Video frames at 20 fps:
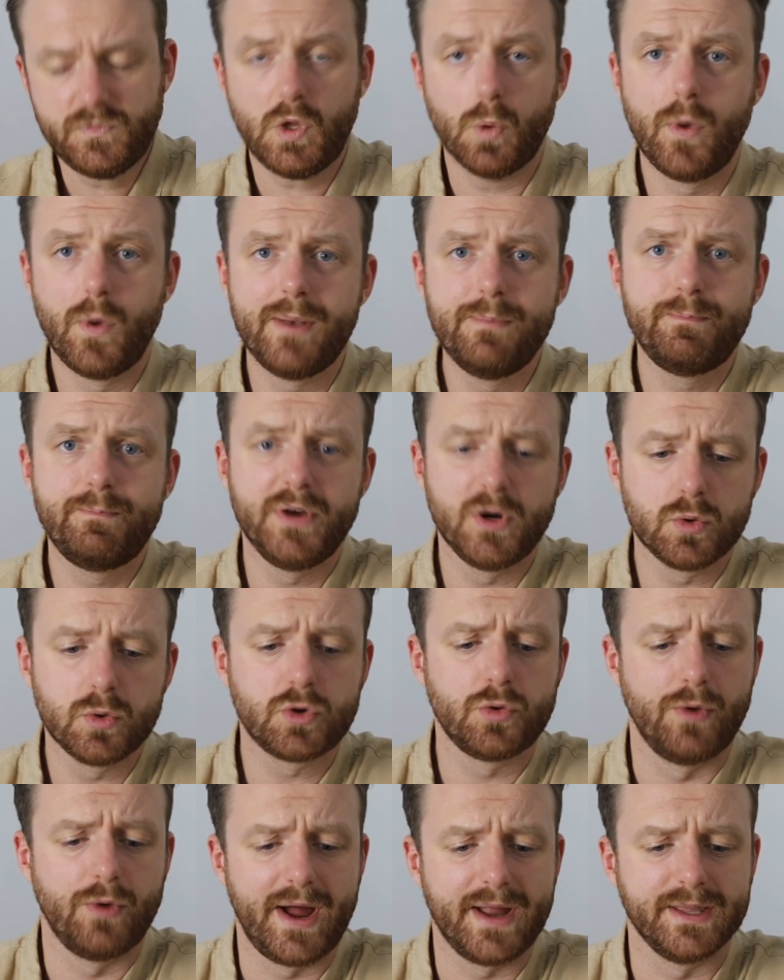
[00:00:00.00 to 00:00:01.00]
when built
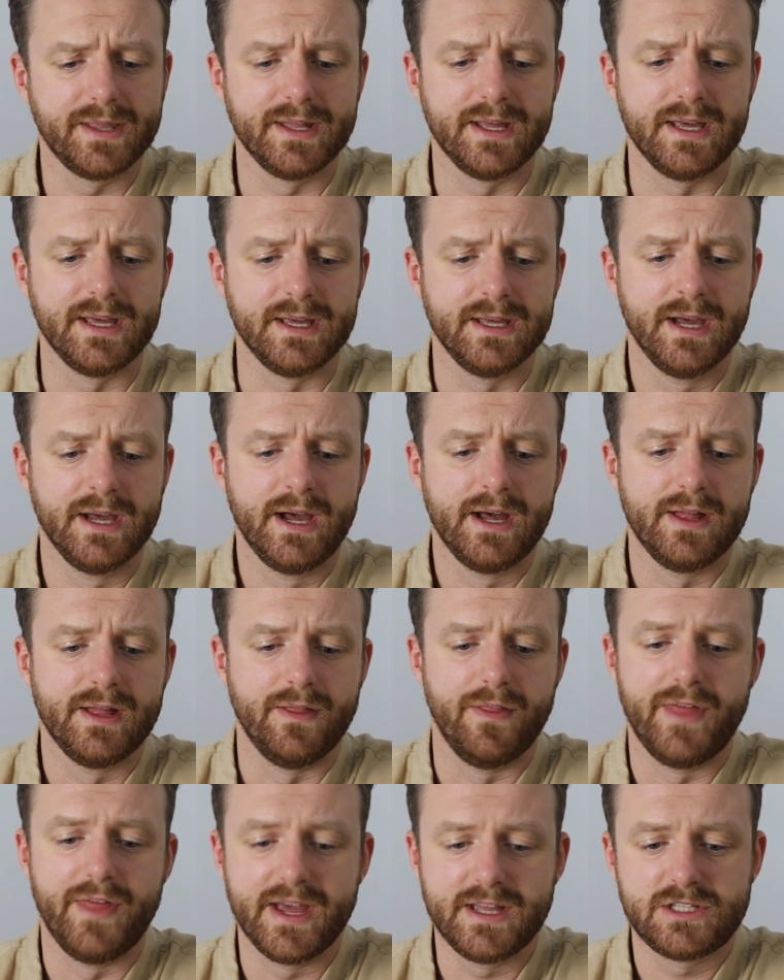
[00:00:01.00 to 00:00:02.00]
correctly,
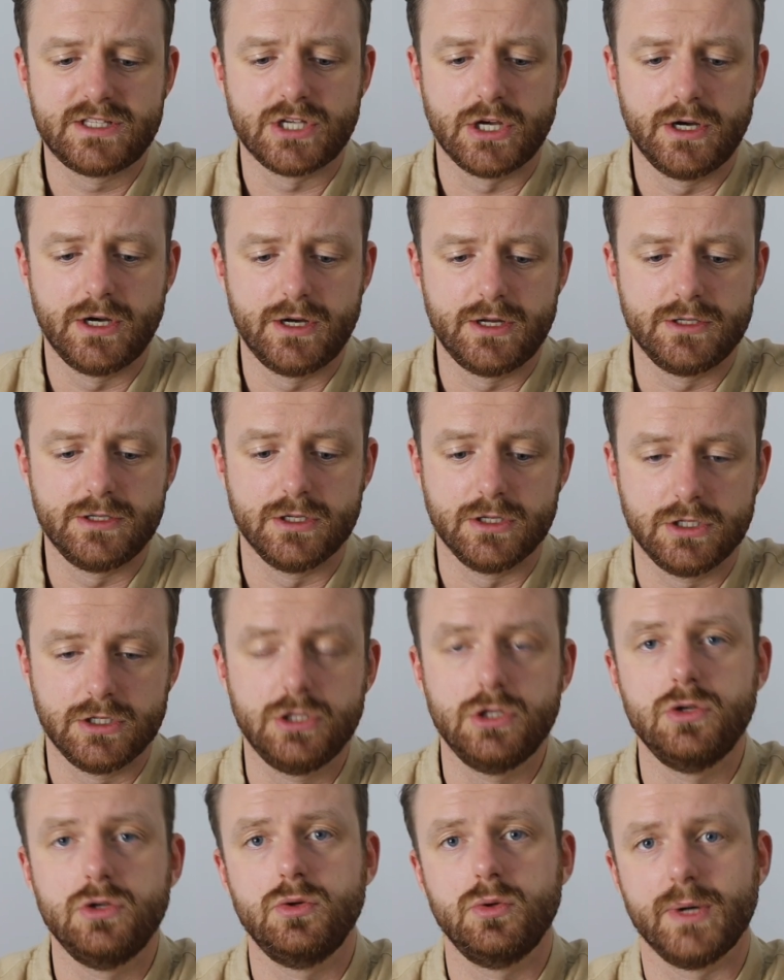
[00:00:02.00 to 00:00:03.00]
they turn
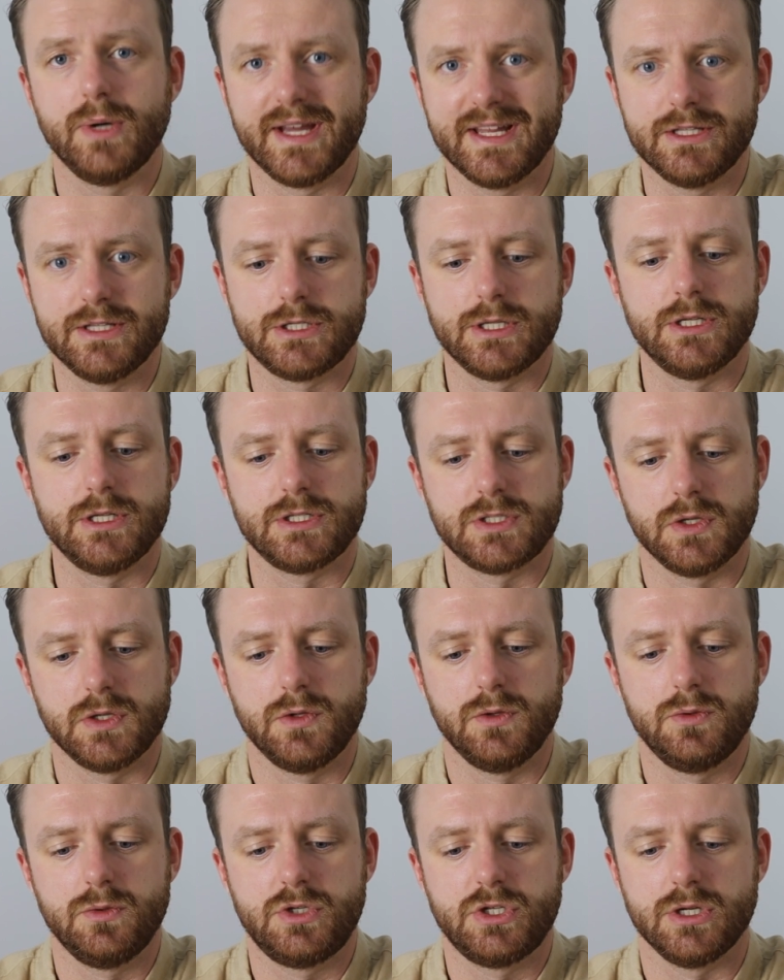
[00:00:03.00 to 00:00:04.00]
you into the
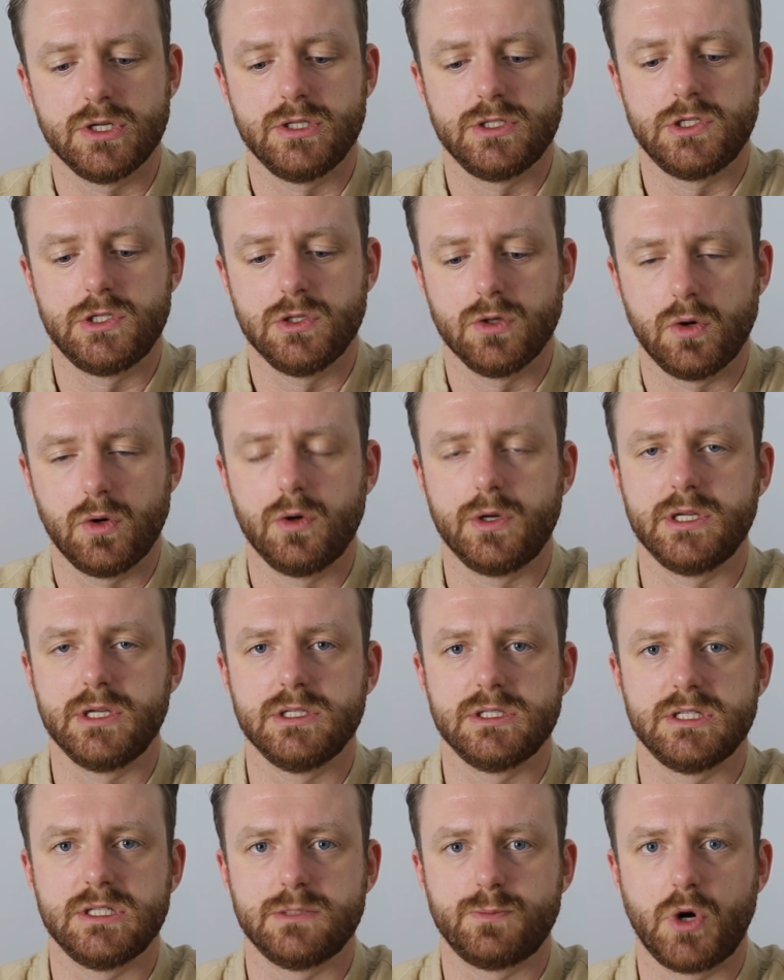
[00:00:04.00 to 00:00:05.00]
solution to your
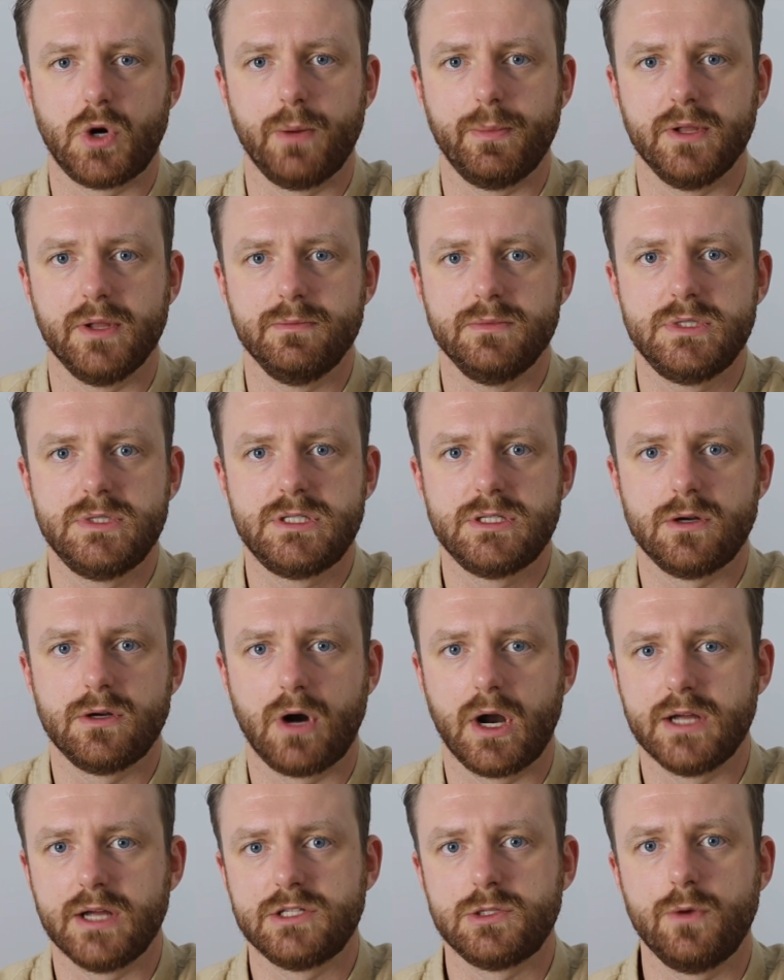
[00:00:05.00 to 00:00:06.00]
audience's problems,
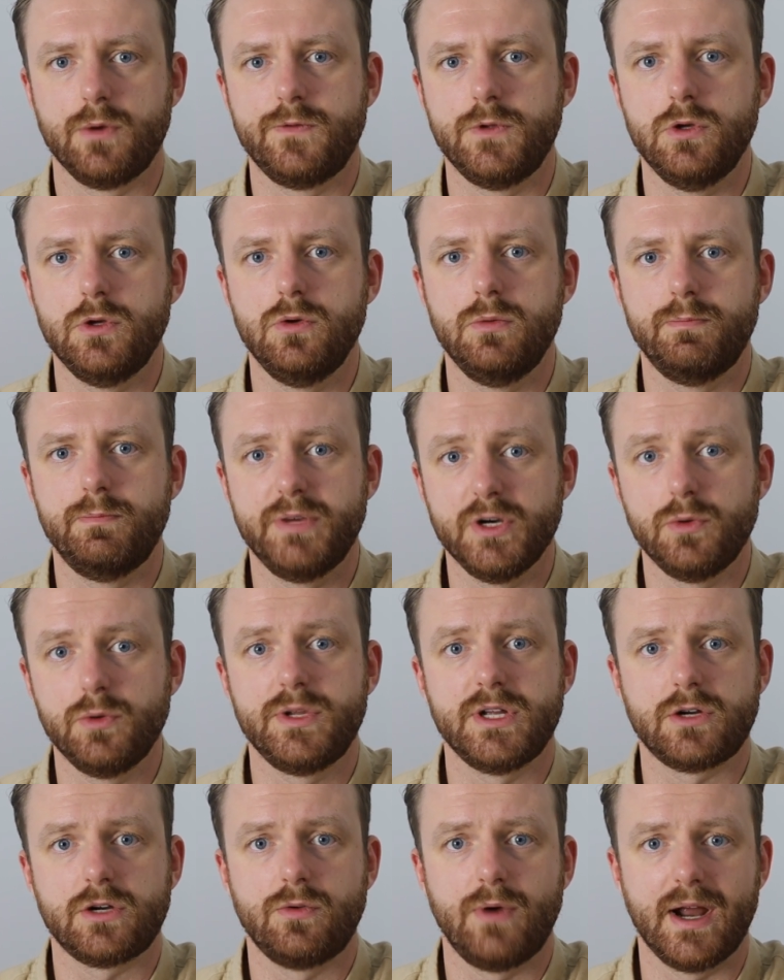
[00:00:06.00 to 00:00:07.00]
right? So if you build
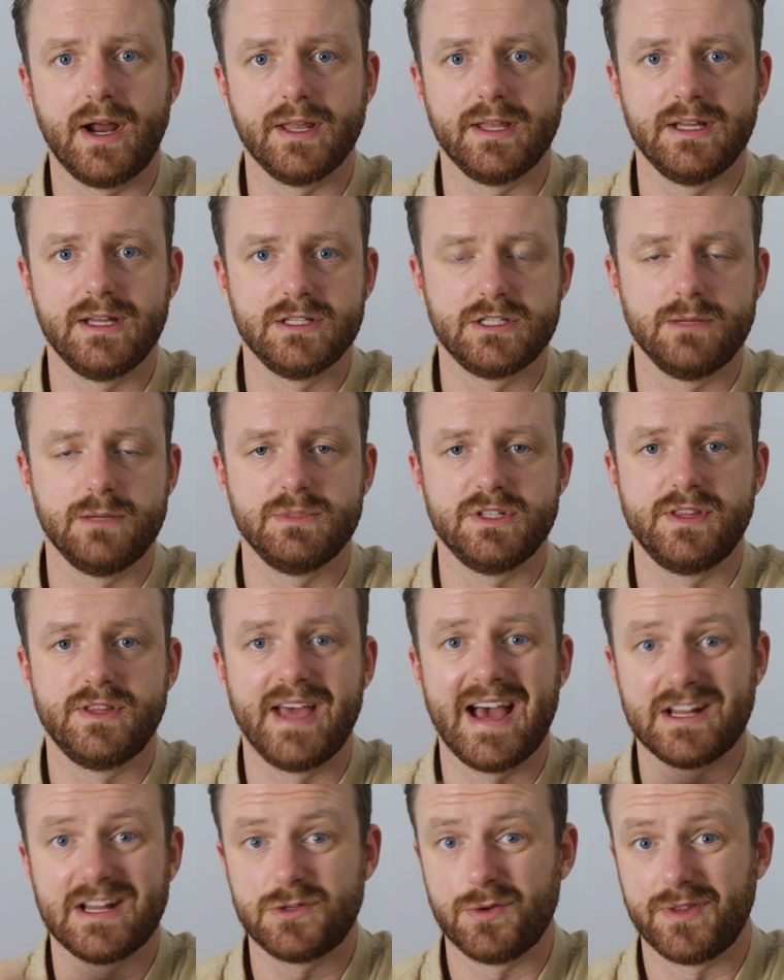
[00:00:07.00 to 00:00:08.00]
it correctly in terms of the
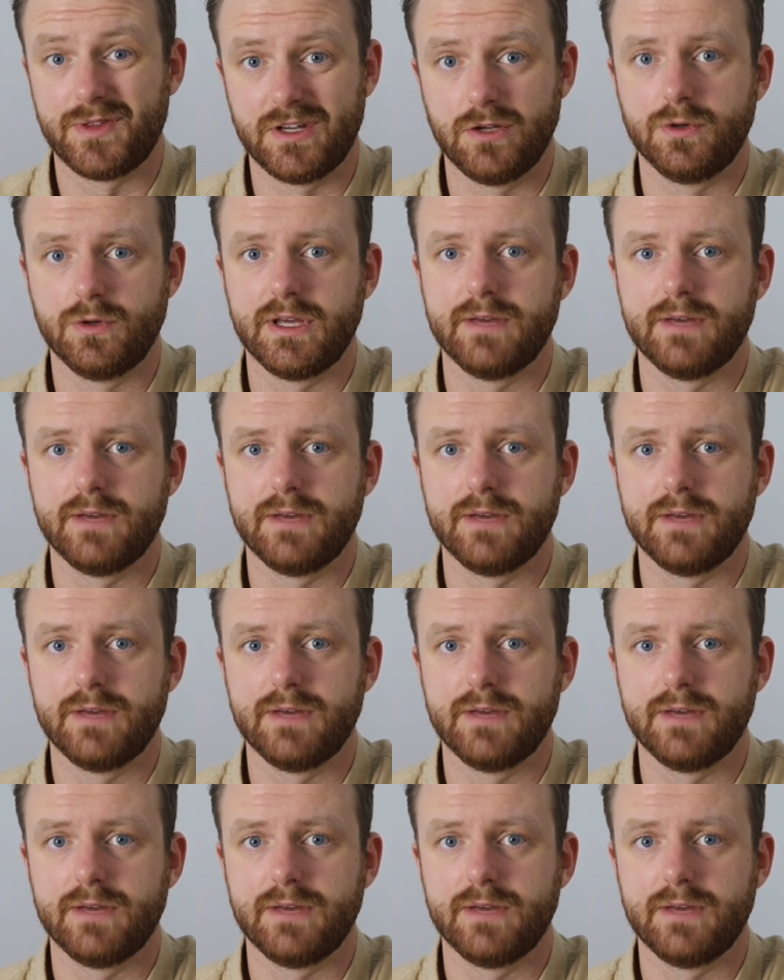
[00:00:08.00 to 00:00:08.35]
actual thing you're